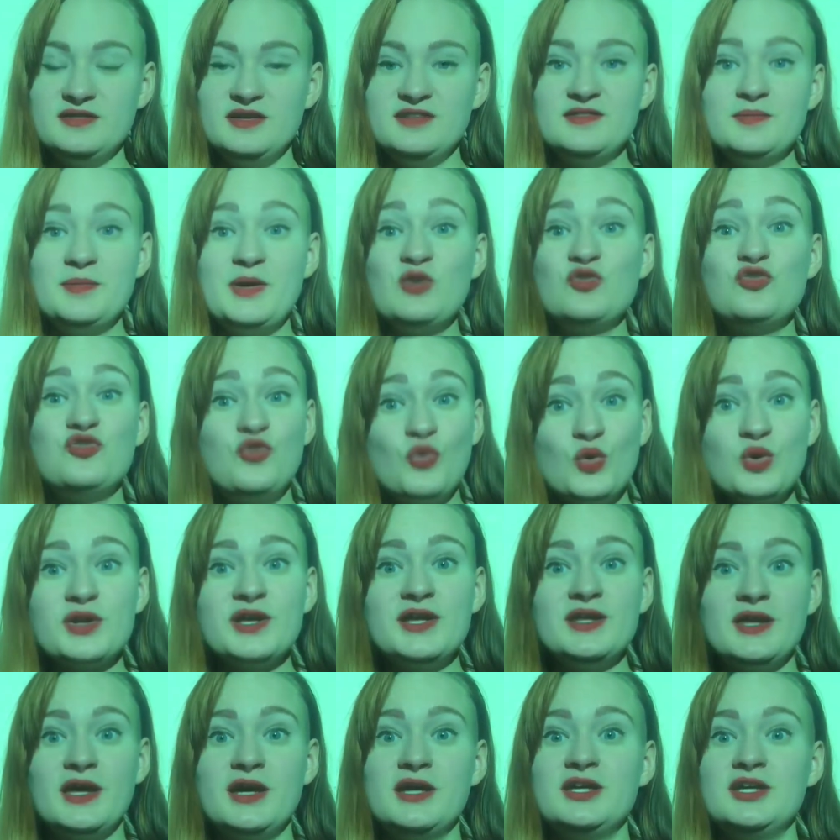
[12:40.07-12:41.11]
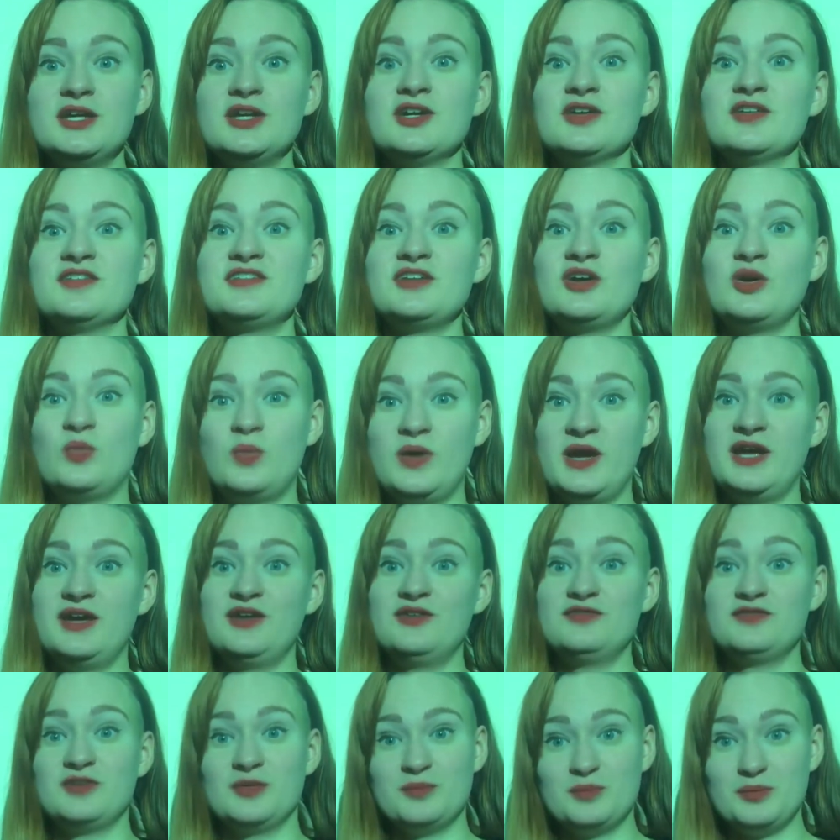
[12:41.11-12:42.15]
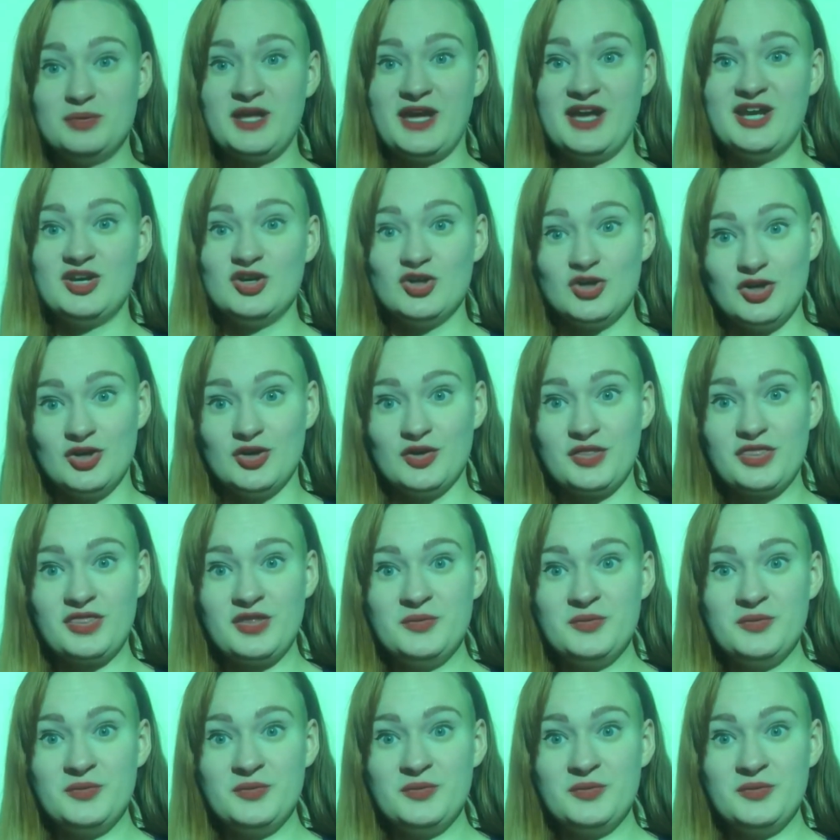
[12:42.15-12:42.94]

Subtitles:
It's about 40 light years away from planet Earth.